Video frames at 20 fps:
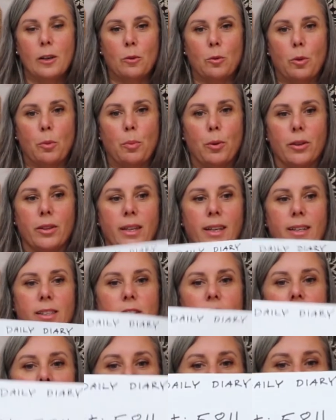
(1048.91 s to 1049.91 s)
We'll put
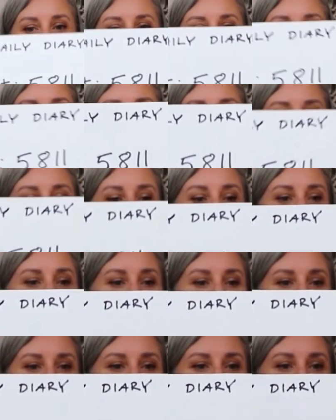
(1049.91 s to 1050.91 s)
that just up there
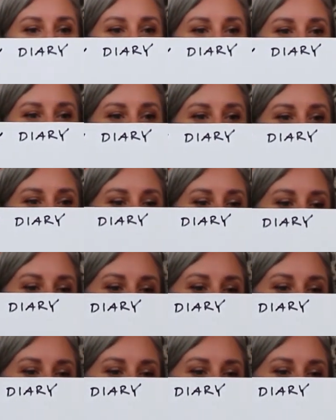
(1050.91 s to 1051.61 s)
so that you can see